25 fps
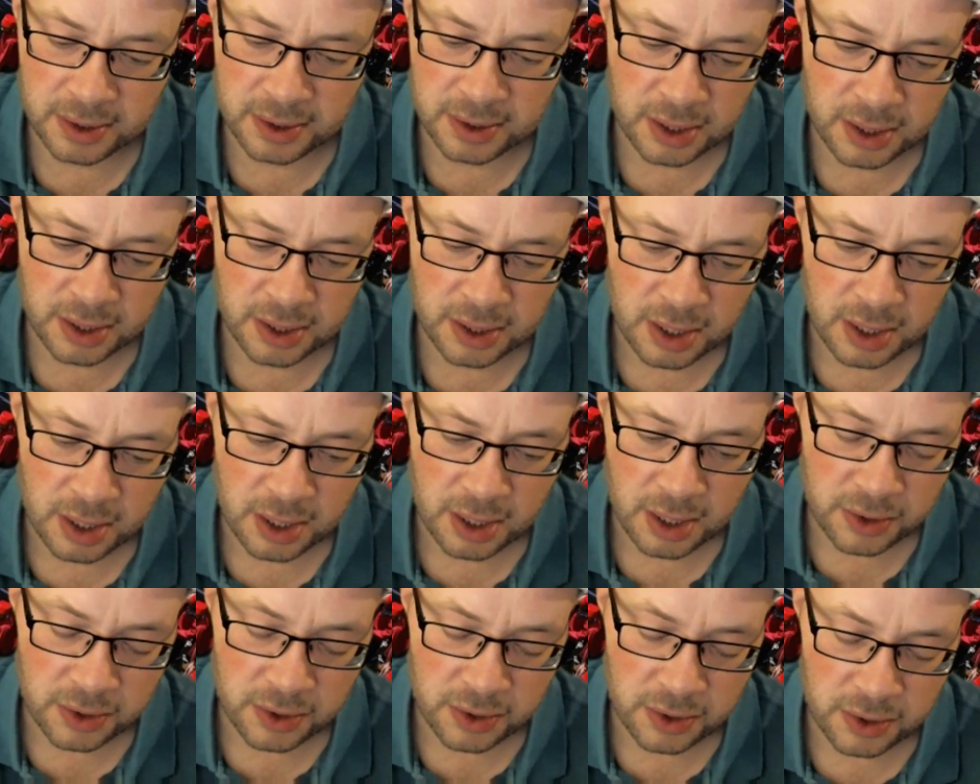Those
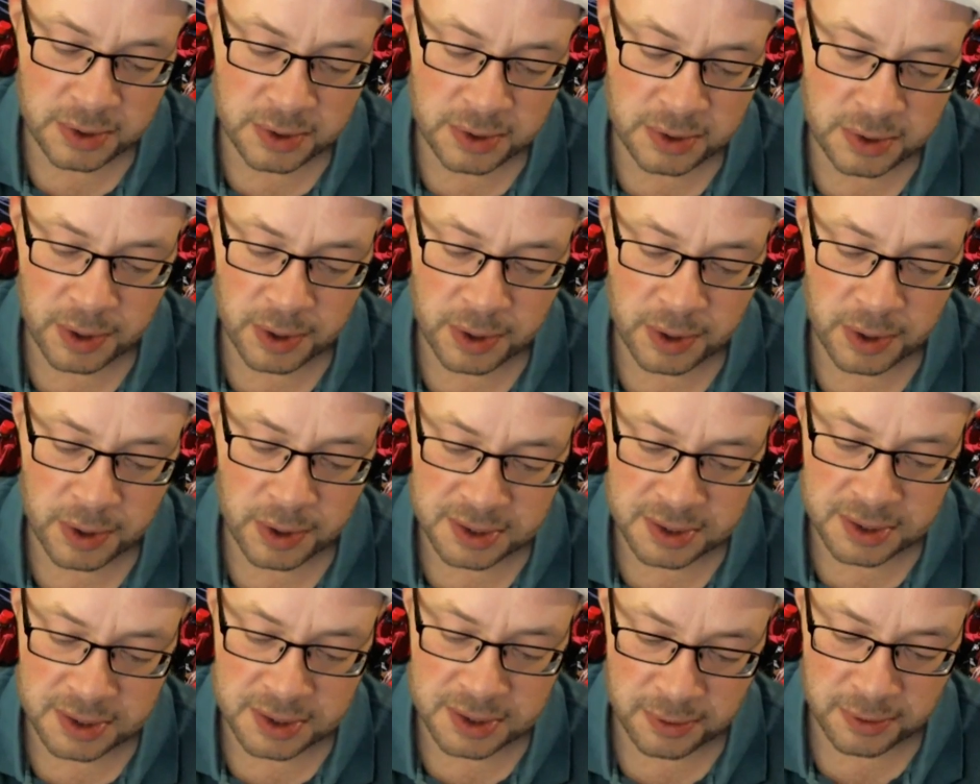opposed to
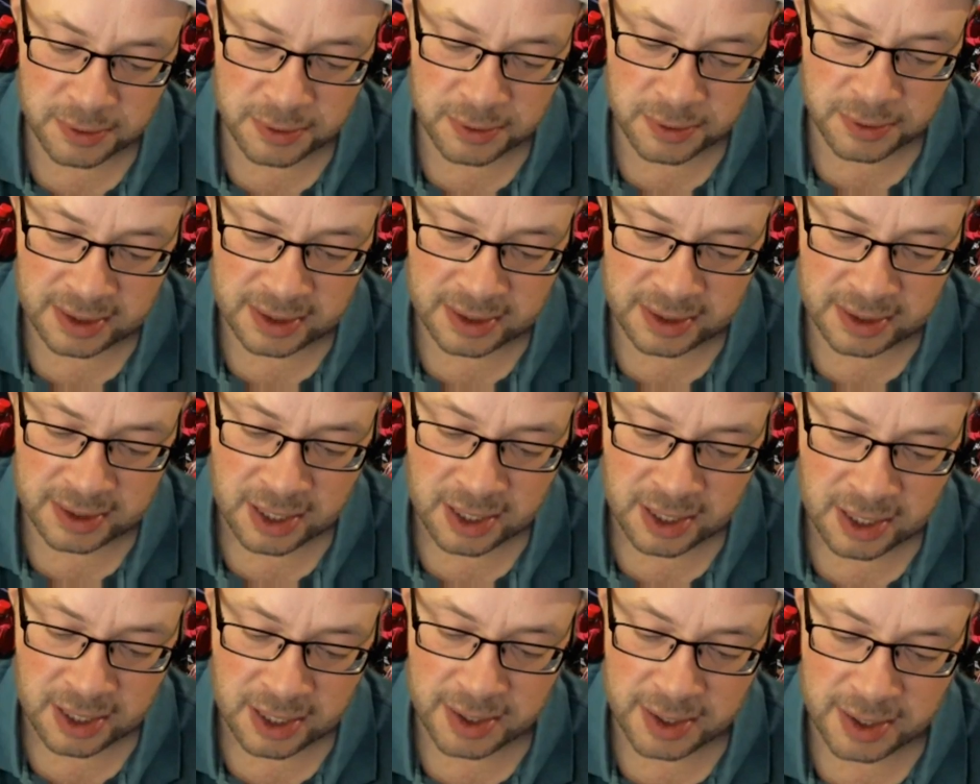Mawlid, may
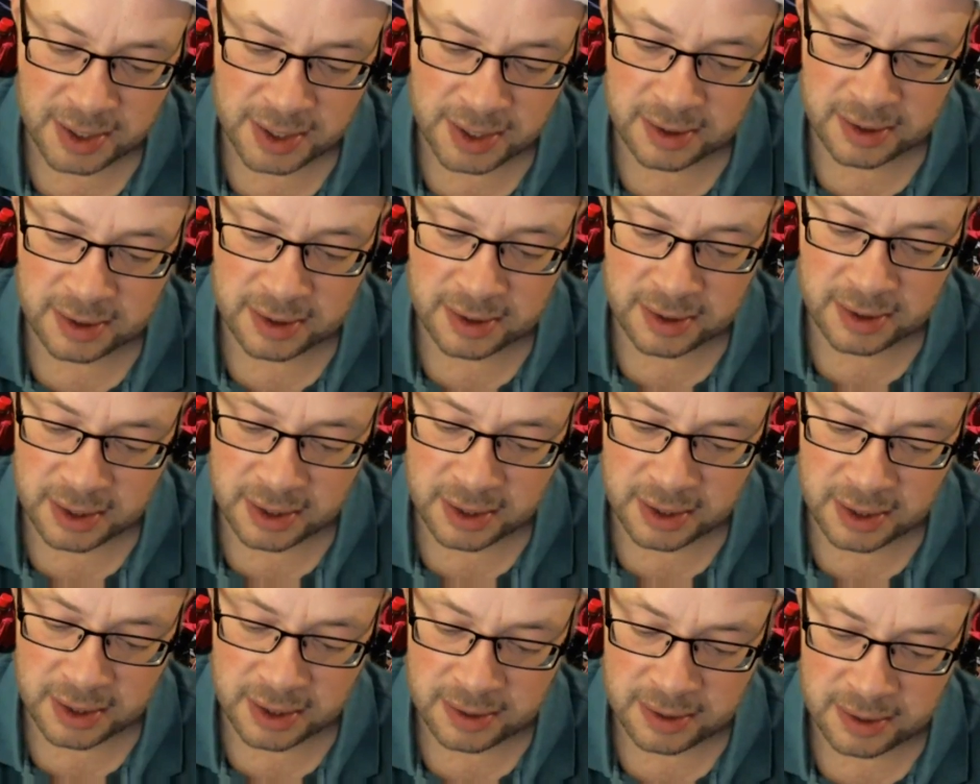Allah guide them,
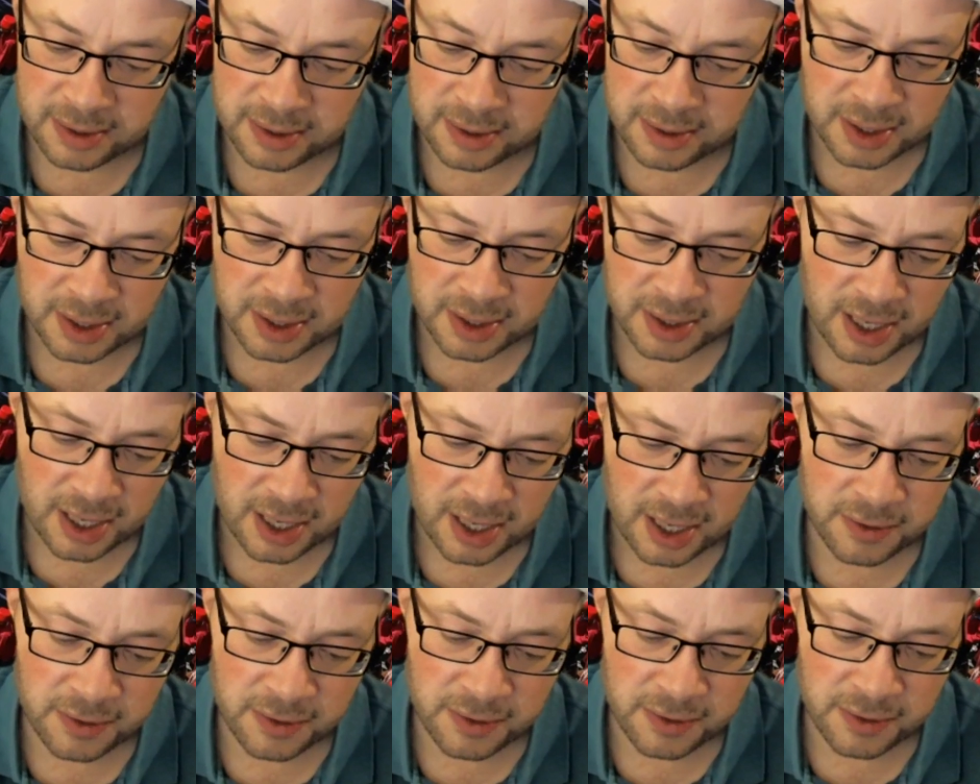have
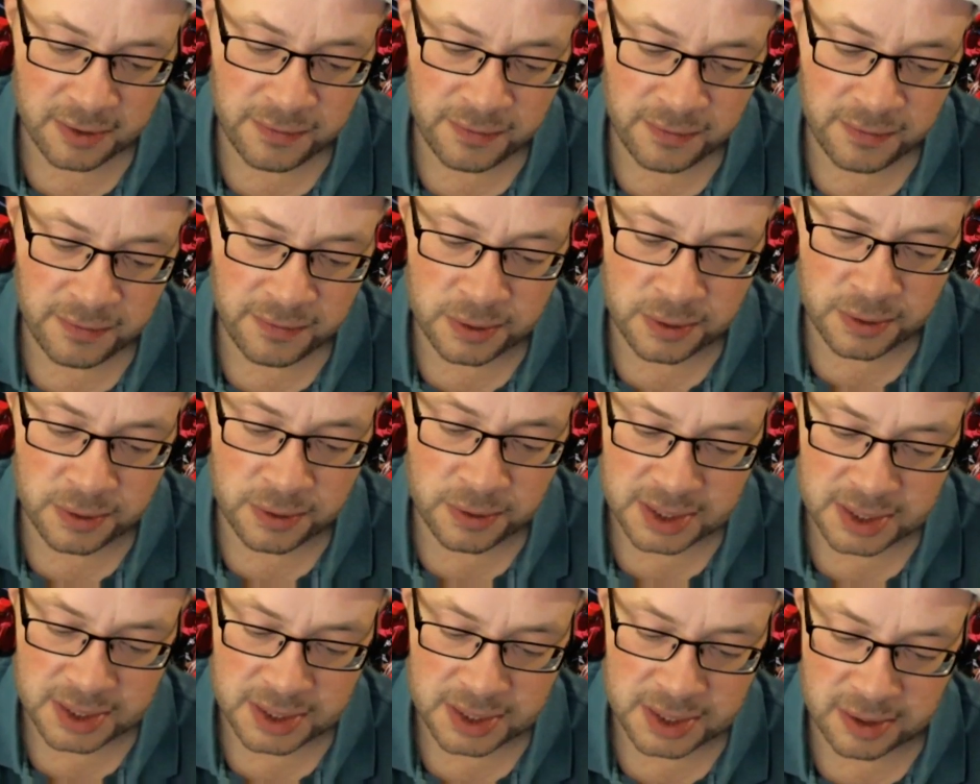confused some
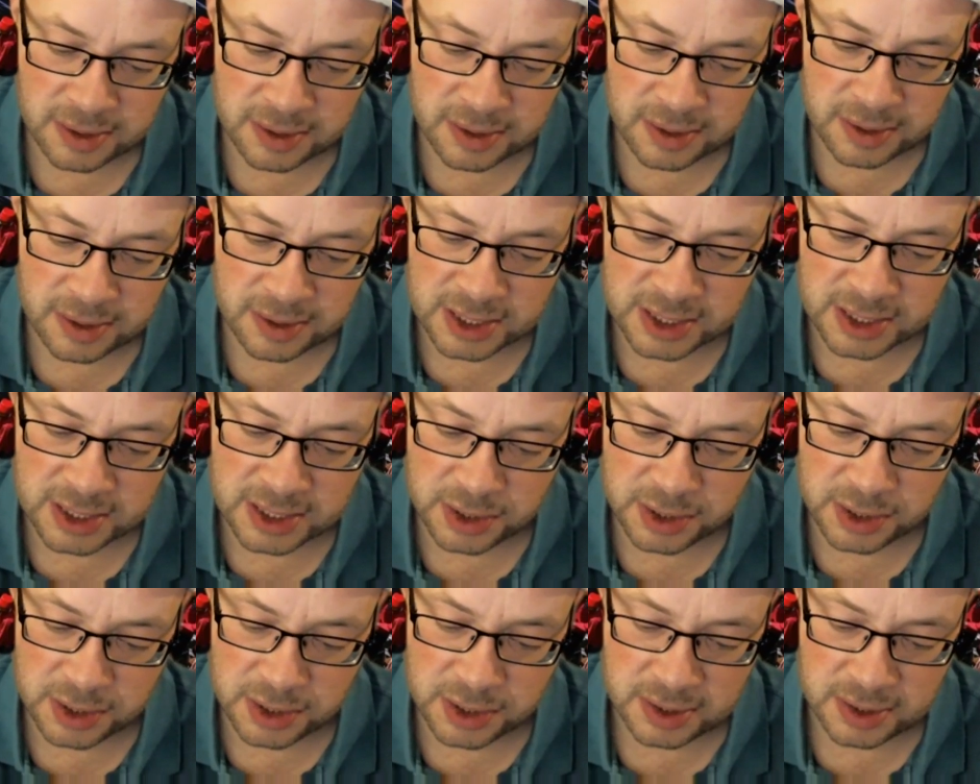
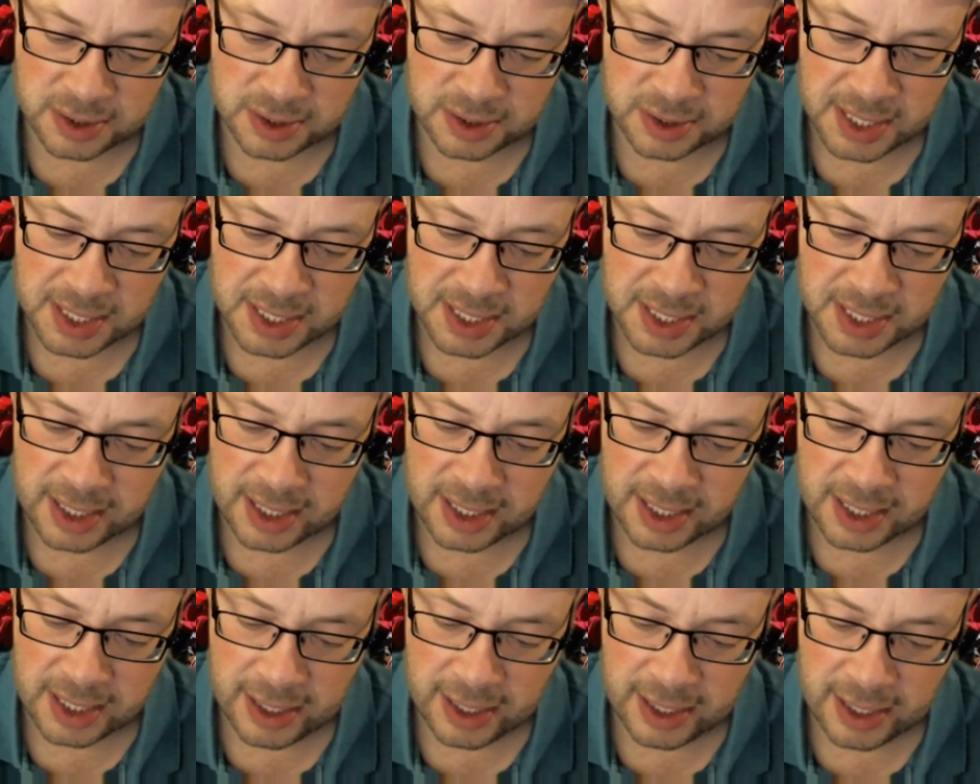expressions and
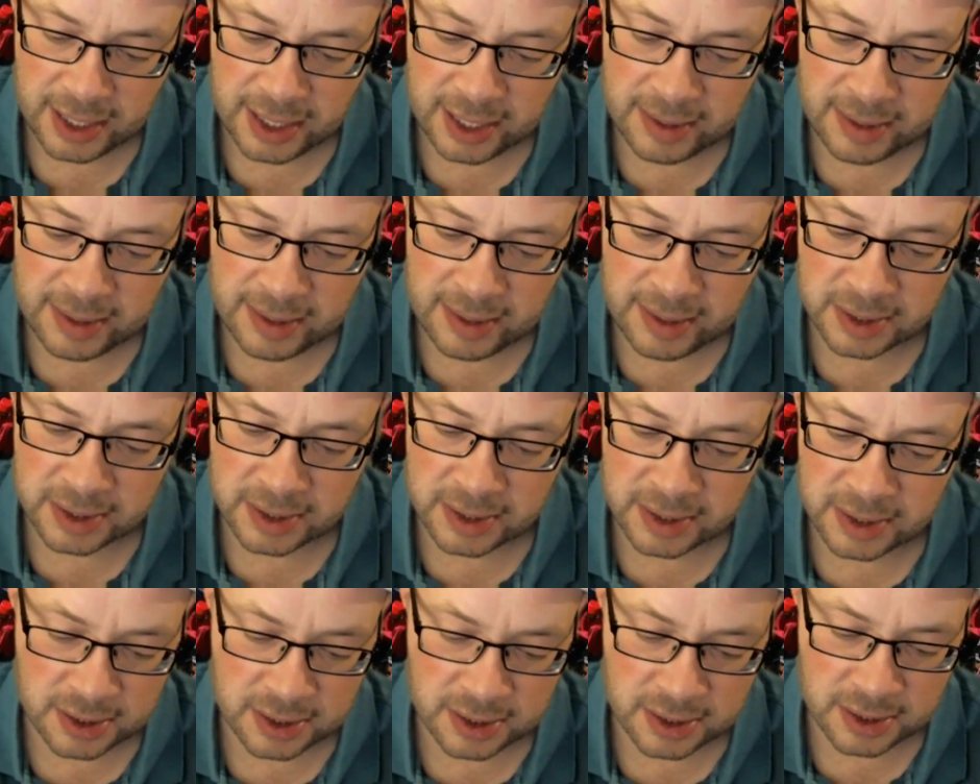claim that some
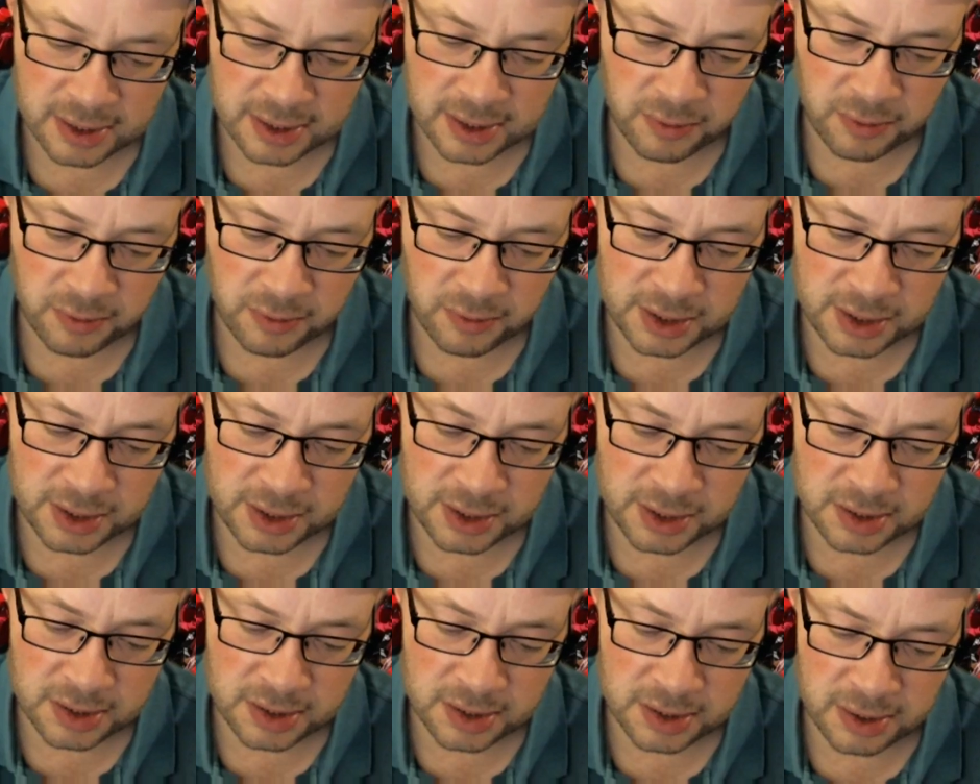religious
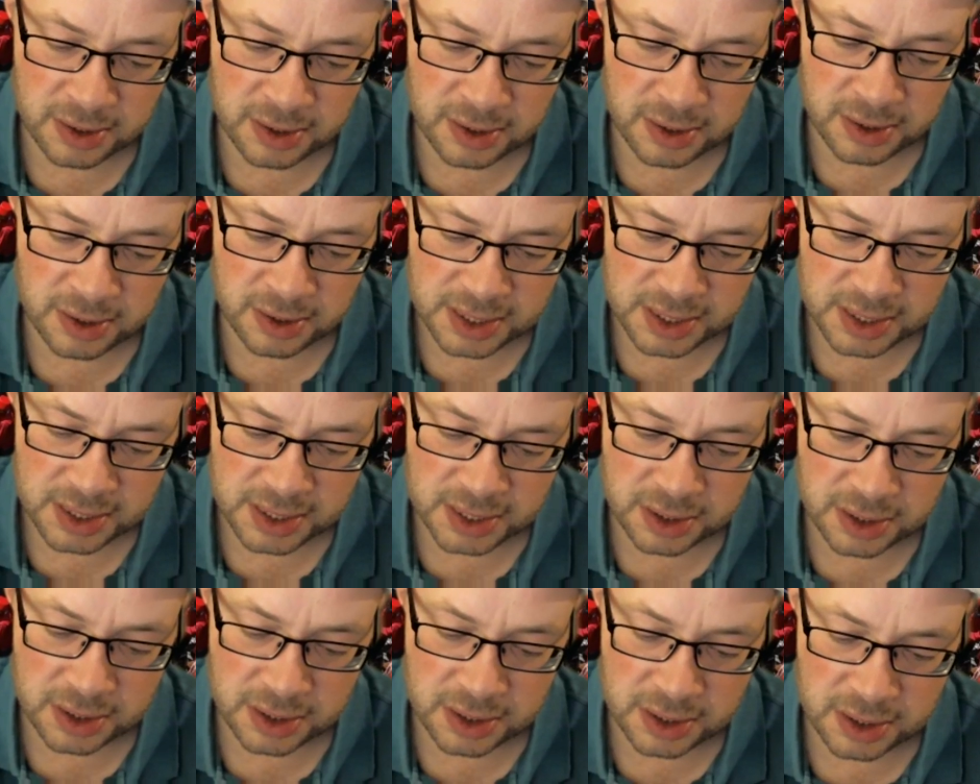scholars
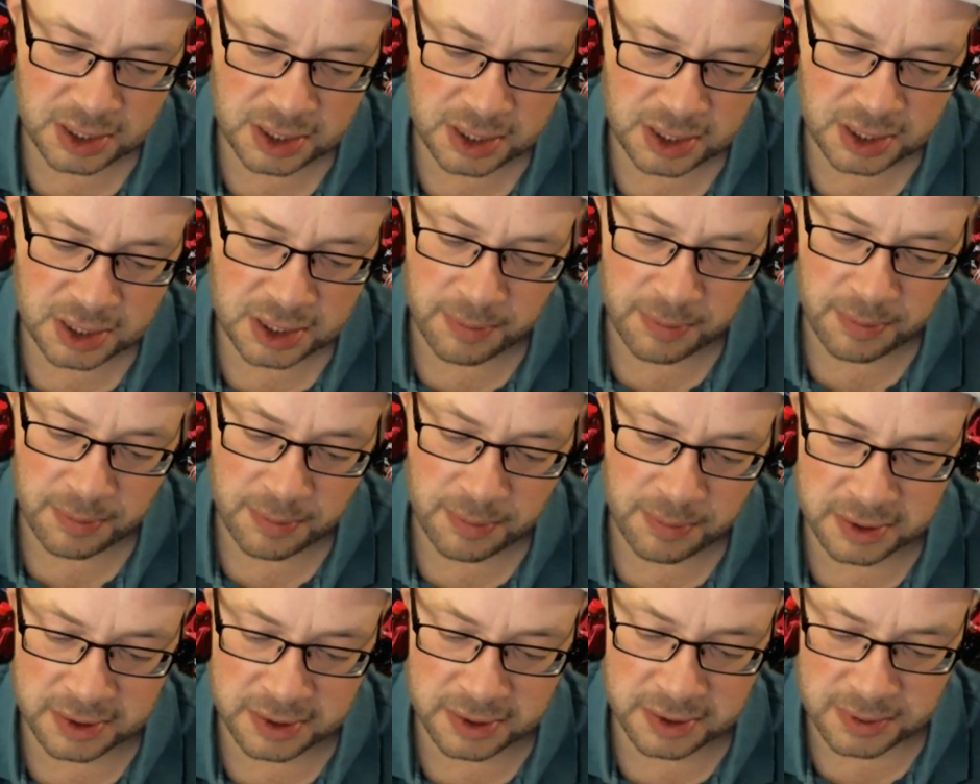associate partners with
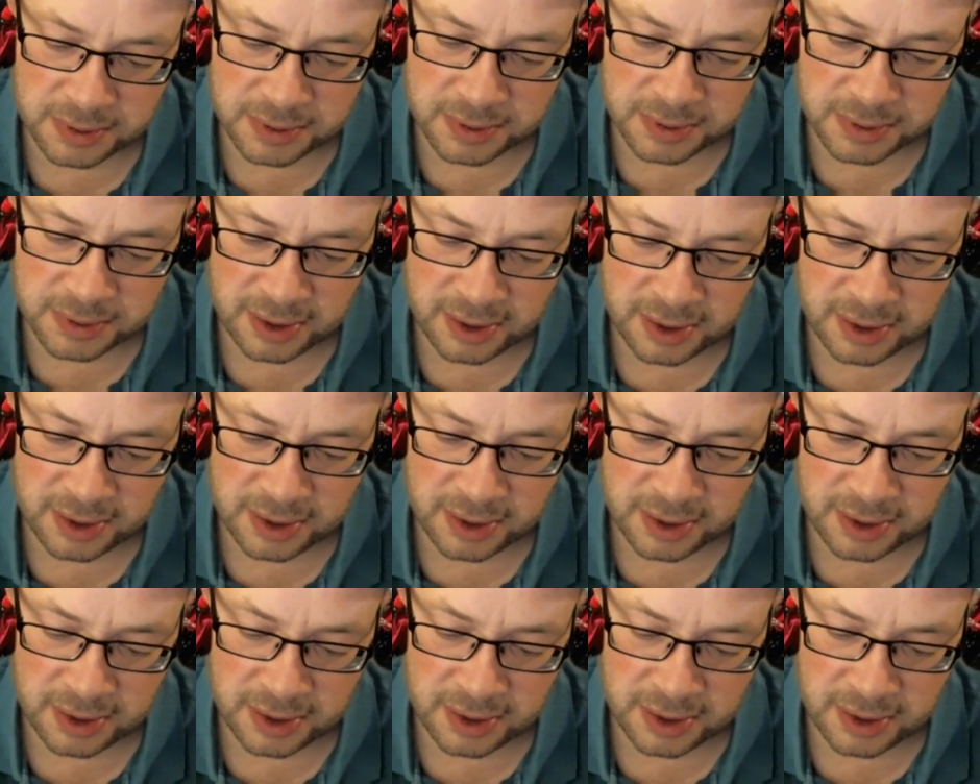Allah.